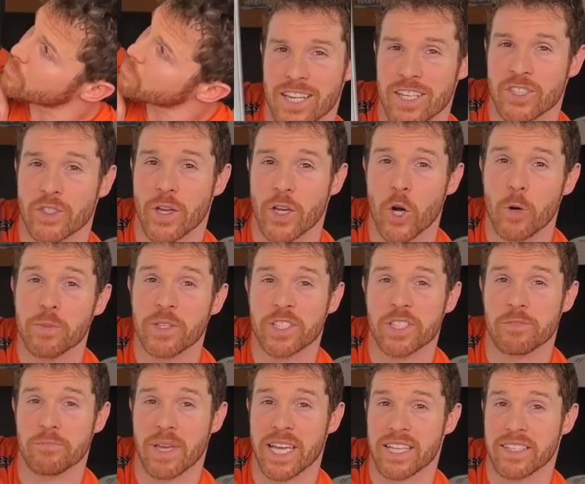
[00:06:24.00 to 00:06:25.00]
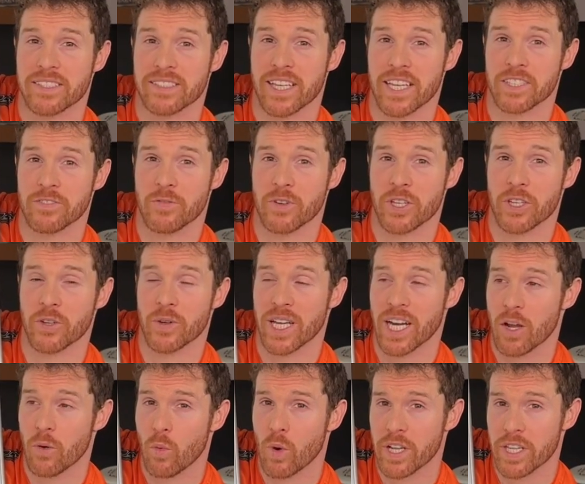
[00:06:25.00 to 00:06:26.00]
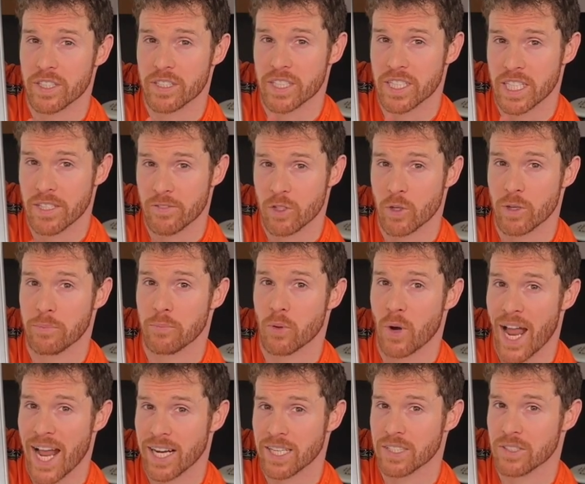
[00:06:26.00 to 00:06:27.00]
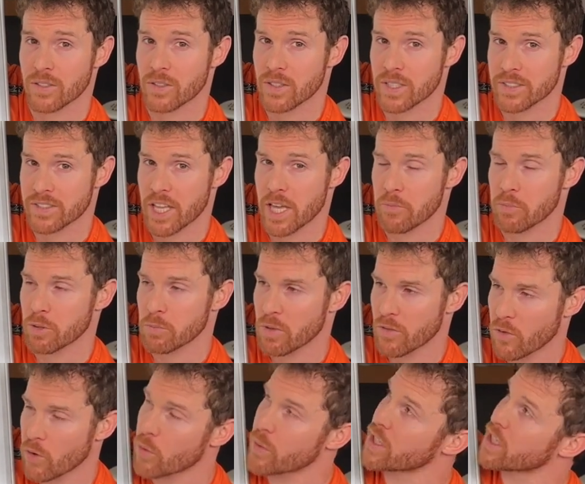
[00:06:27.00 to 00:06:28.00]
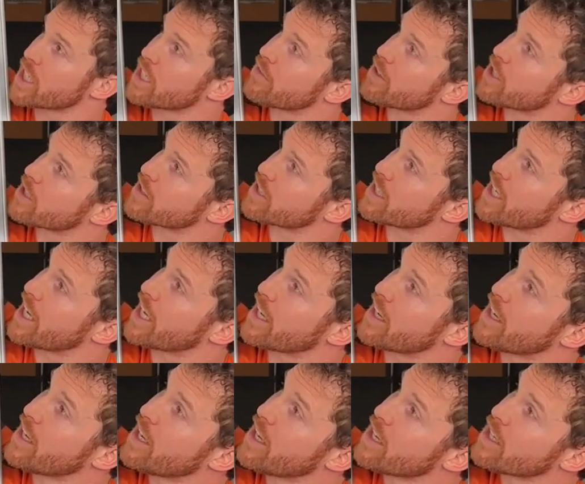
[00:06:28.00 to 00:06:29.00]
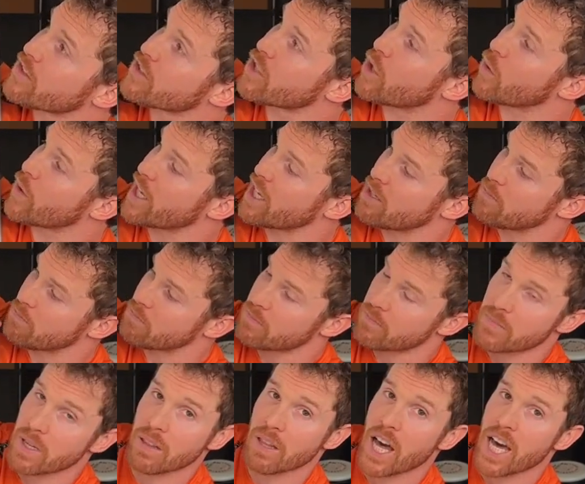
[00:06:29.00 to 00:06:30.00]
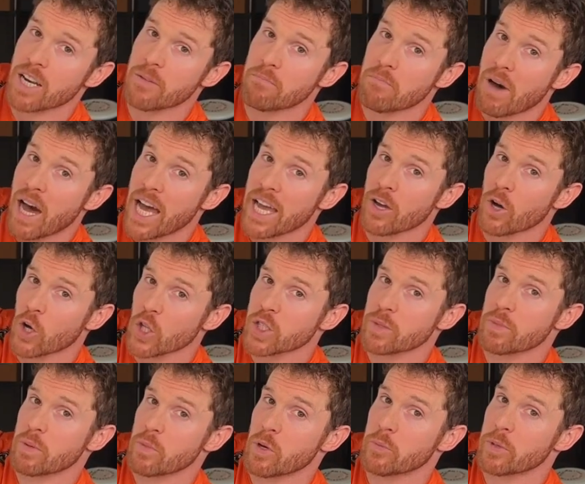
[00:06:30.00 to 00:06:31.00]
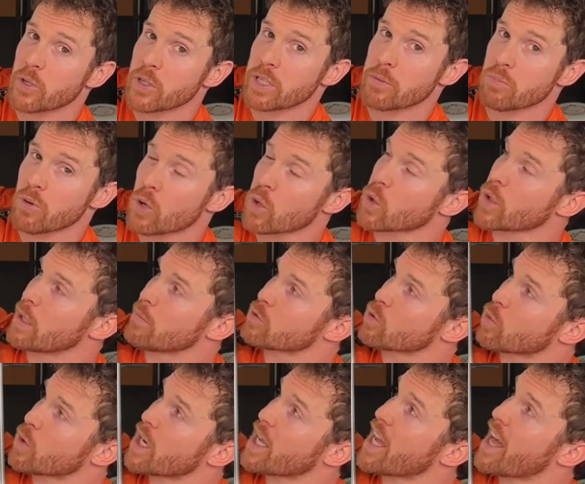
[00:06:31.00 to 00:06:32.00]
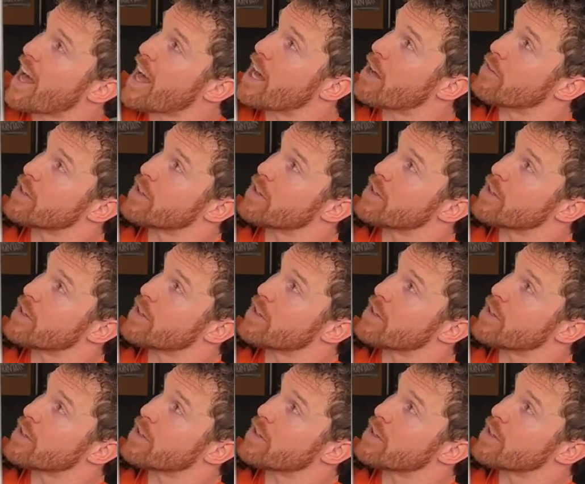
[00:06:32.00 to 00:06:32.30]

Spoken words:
So I hope this is making sense for you, and I want to give you a practical example before we leave here today. So in a lot of my Ultimate Mobility programs, what I have